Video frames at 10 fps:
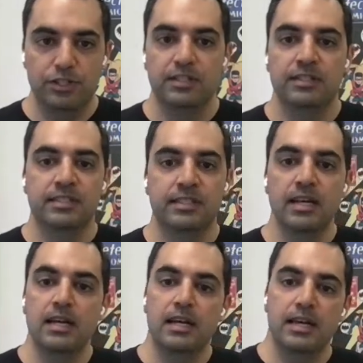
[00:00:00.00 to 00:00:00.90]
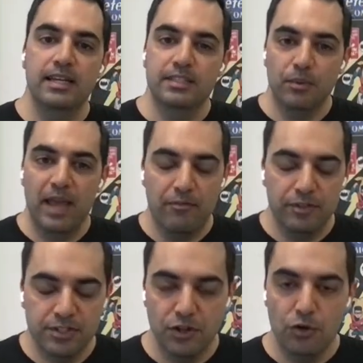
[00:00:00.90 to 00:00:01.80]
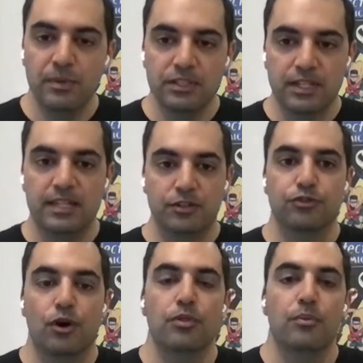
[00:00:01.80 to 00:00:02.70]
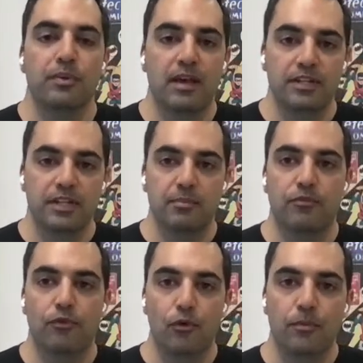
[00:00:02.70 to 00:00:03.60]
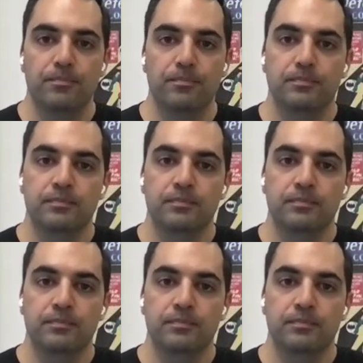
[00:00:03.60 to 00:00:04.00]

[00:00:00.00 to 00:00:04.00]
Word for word: solutions is that we have so much less control than we ever did before.